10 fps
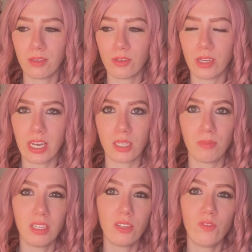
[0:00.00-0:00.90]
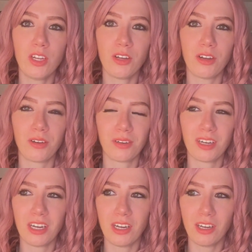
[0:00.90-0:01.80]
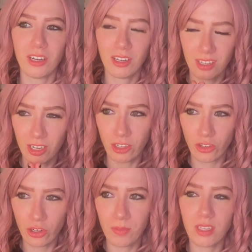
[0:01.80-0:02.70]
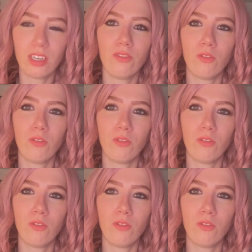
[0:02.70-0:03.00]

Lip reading: So yes, but this video, assuming that you've